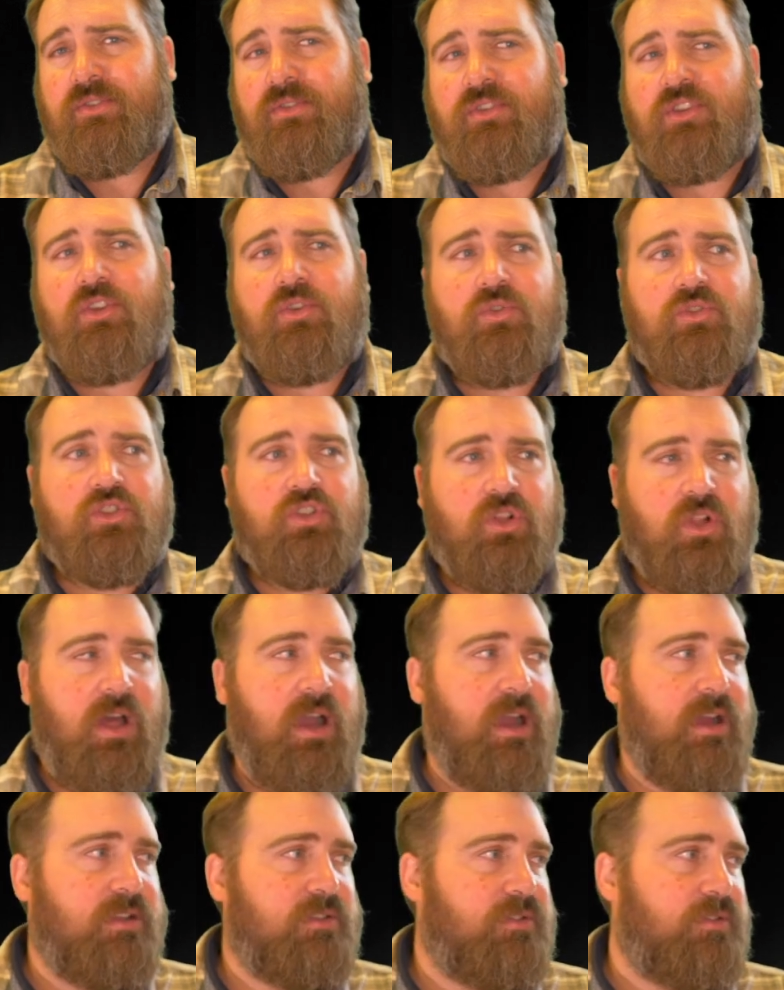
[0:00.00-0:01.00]
or huge
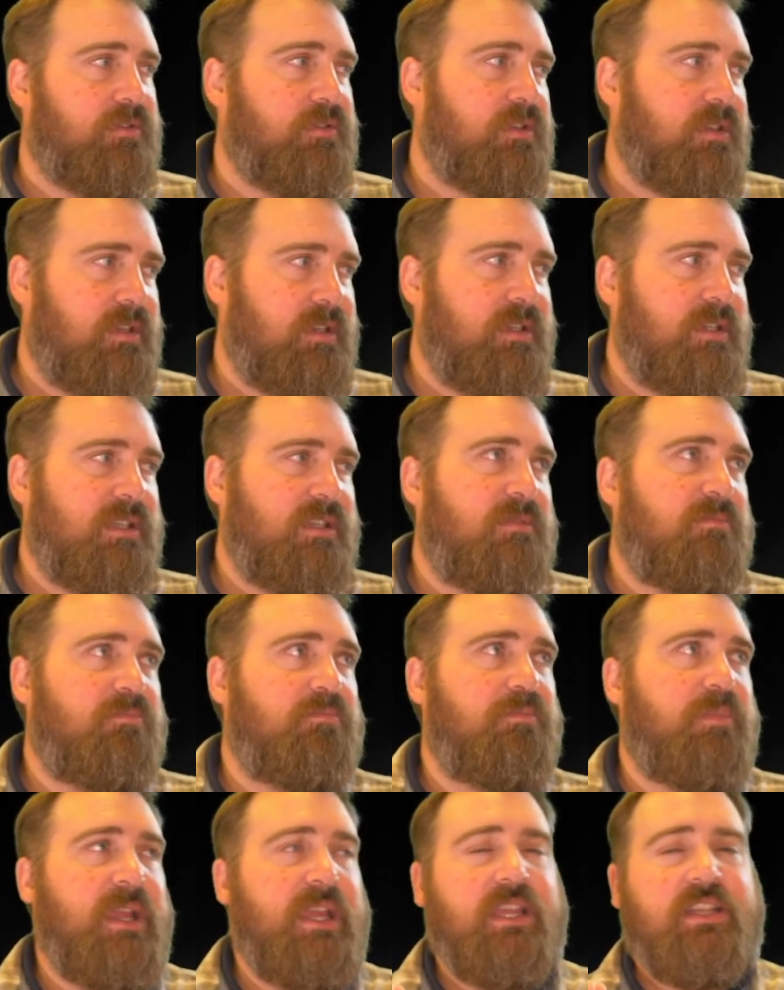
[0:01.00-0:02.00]
claws or
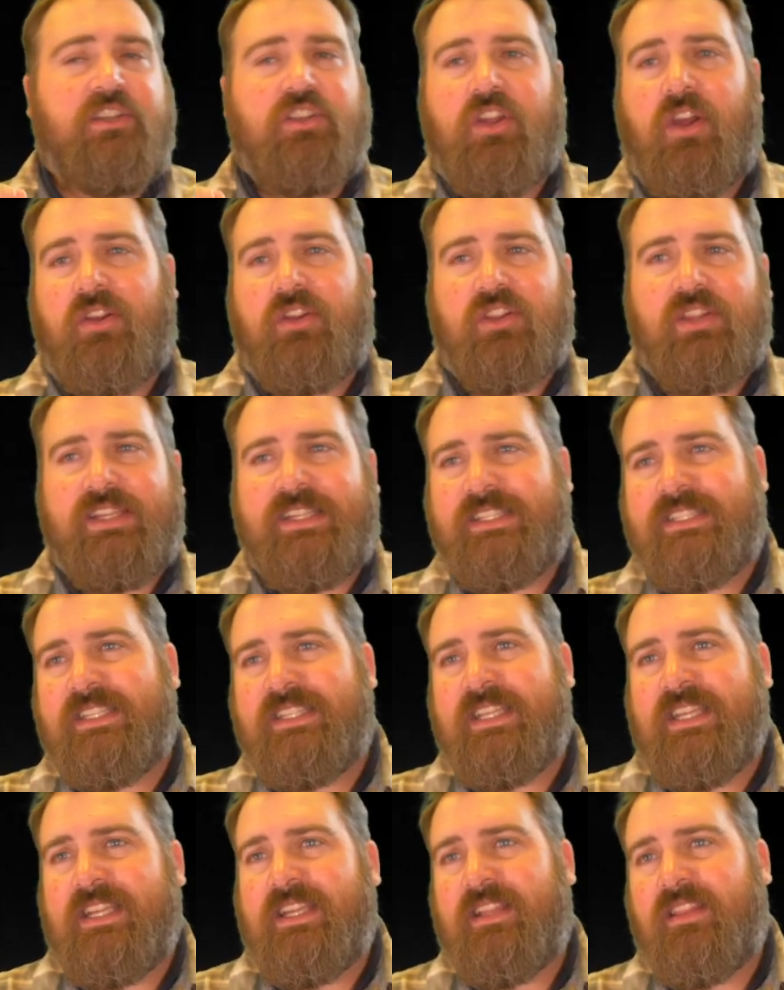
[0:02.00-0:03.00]
big gnarly
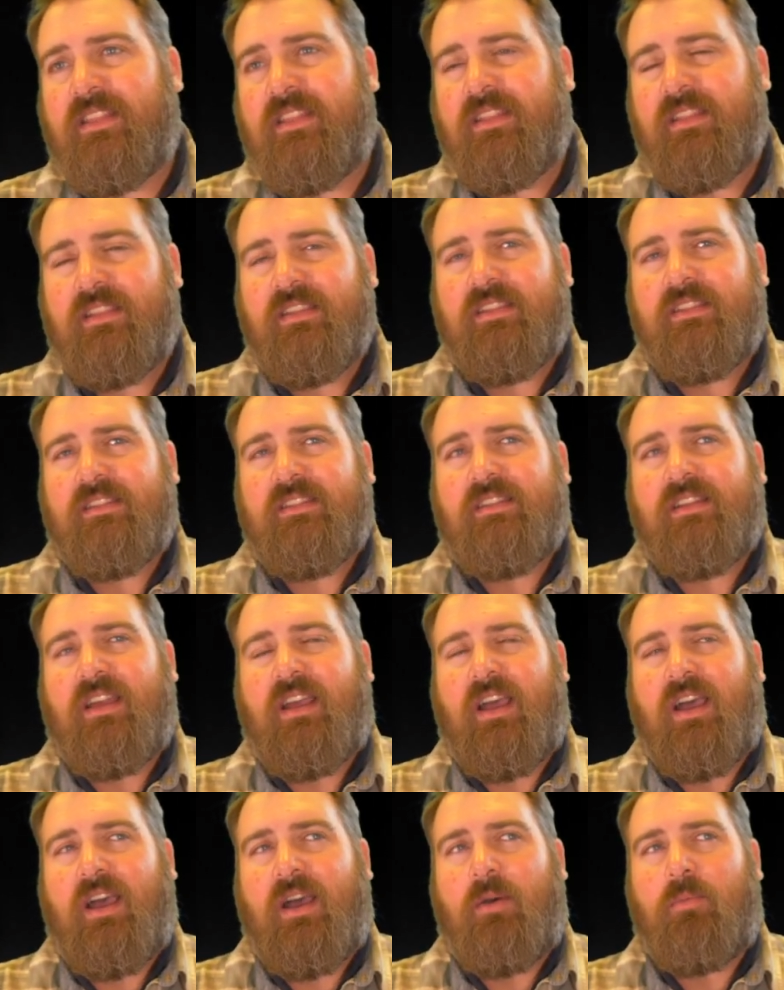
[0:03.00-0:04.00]
teeth,
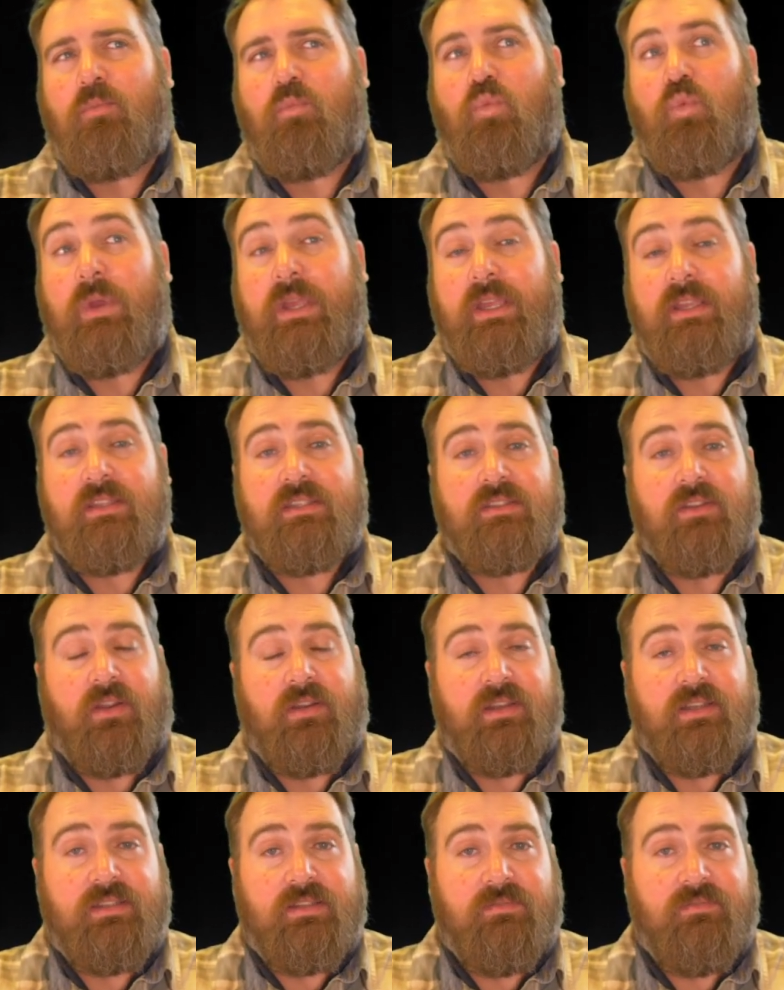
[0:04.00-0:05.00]
we
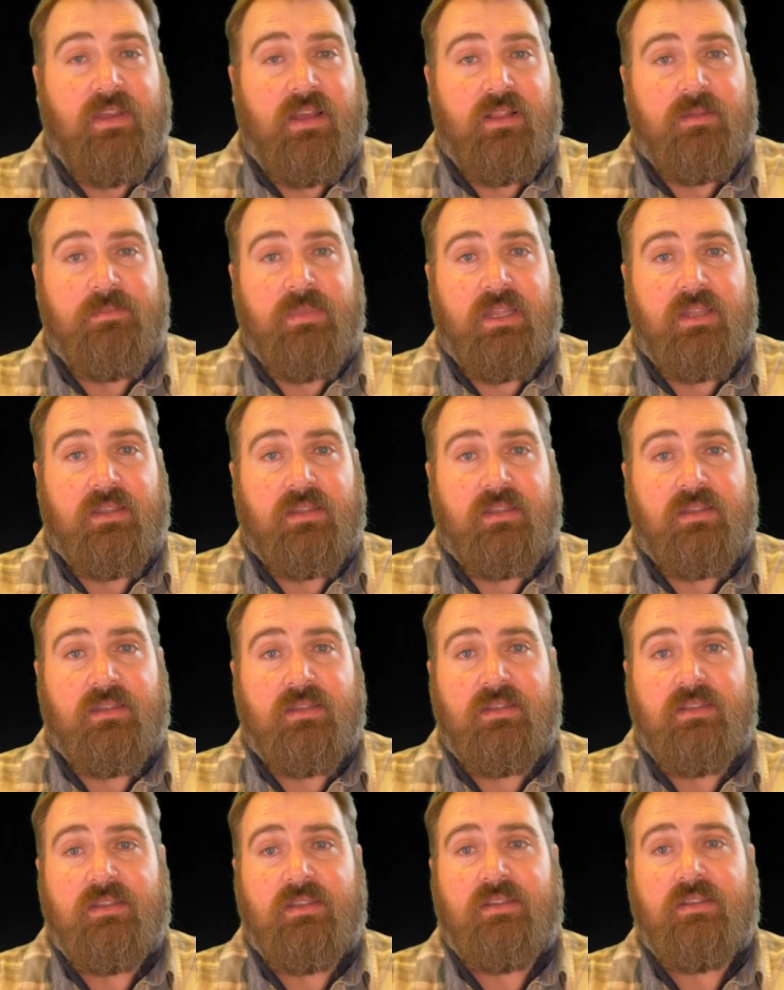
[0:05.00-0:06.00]
started developing
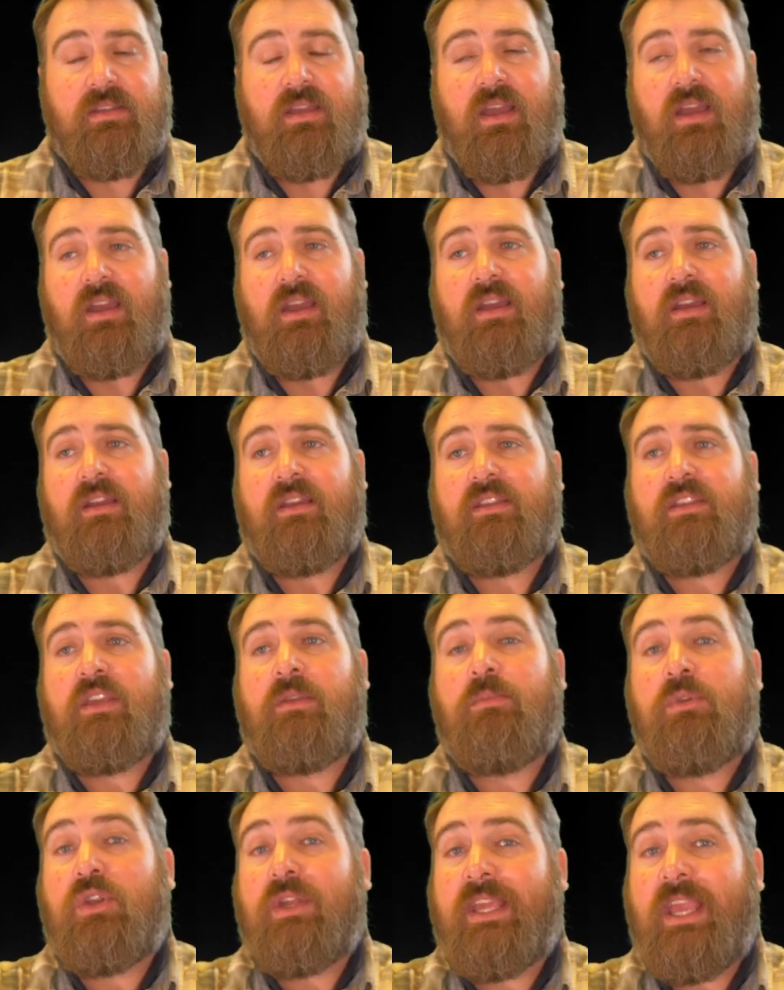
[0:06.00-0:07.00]

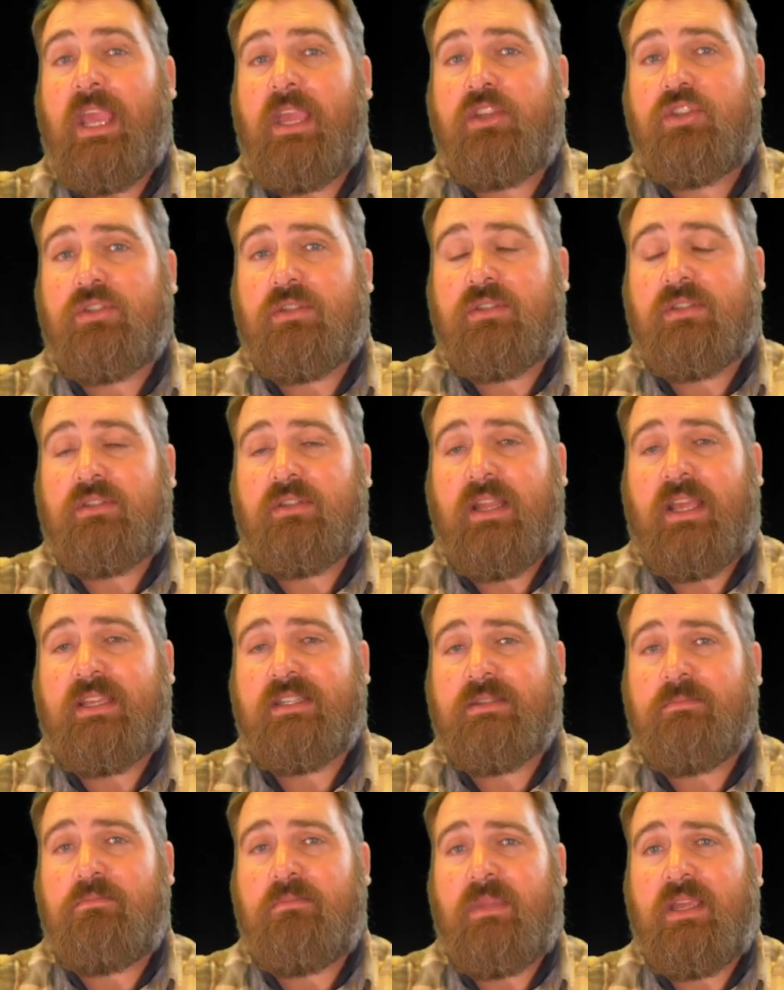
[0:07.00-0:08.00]
communication
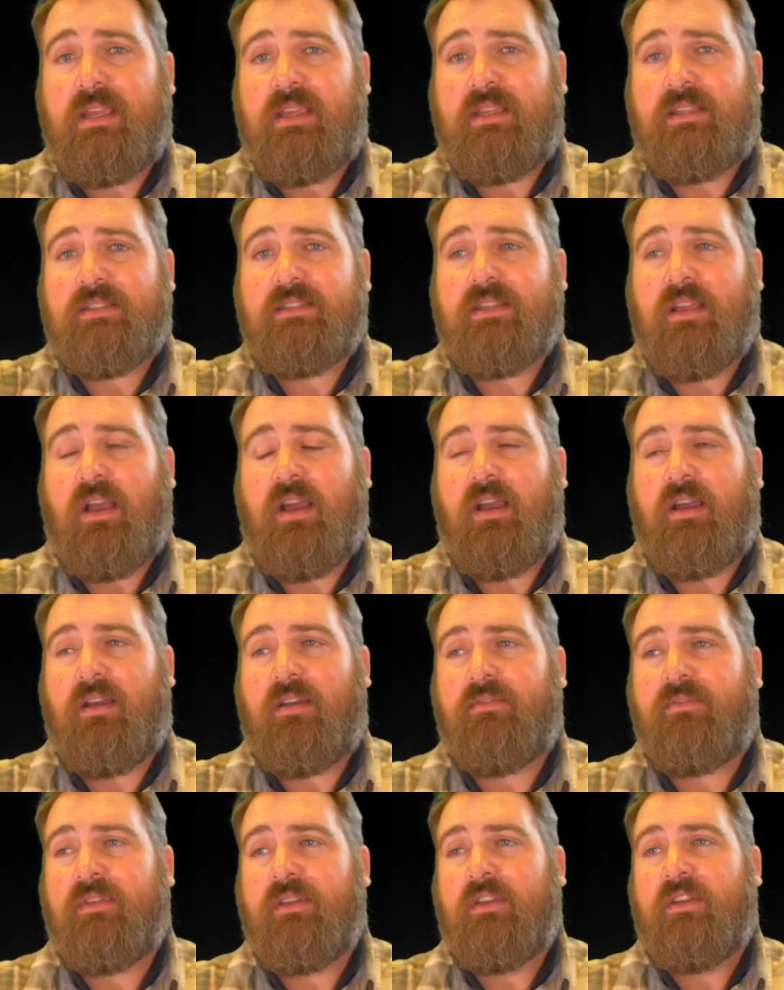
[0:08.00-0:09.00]
as a means
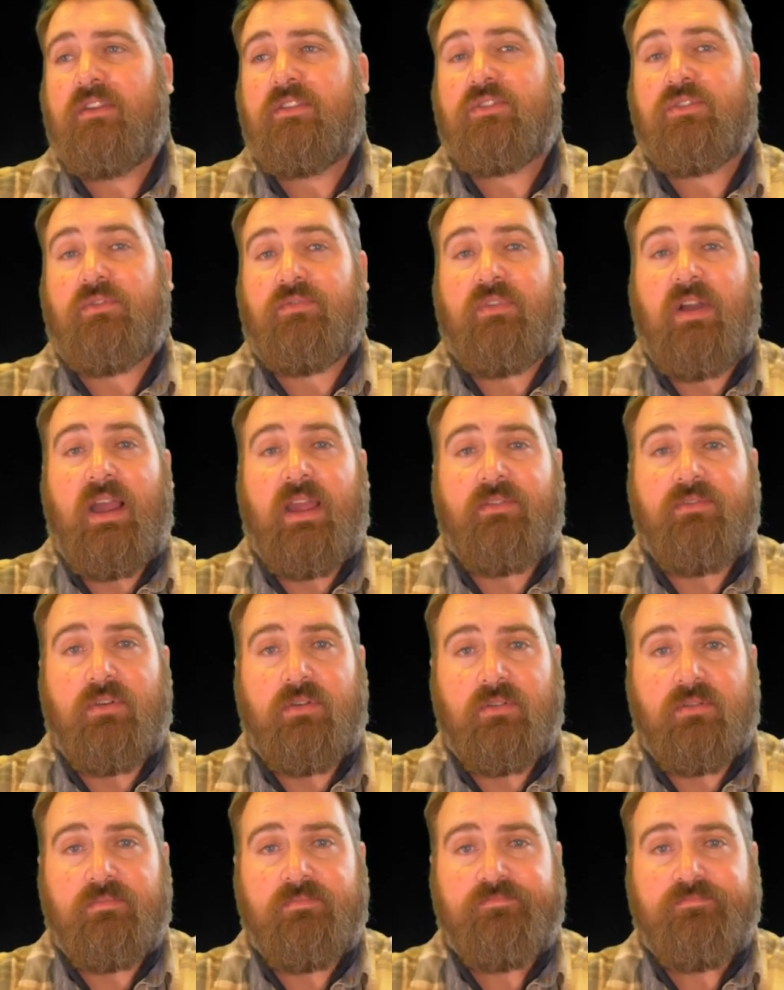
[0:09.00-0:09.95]
of survival,